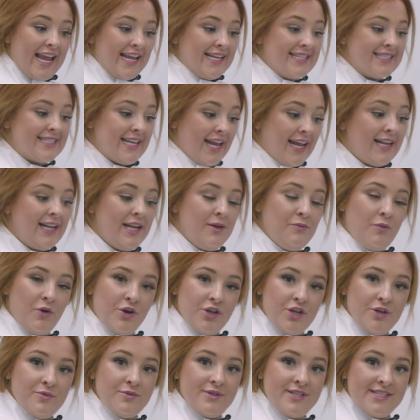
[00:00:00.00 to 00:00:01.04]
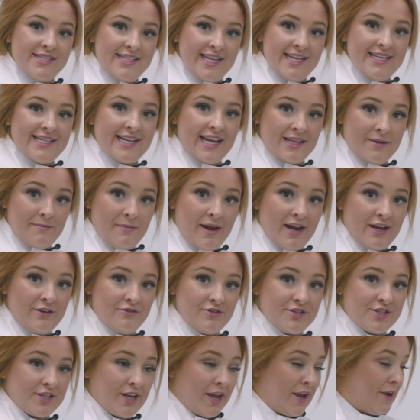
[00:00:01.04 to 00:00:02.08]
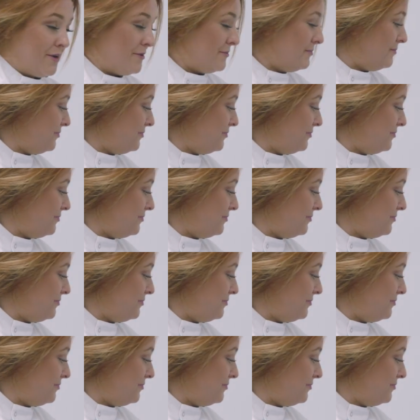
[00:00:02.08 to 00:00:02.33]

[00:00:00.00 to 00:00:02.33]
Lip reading: exactly what you would see down the microscope.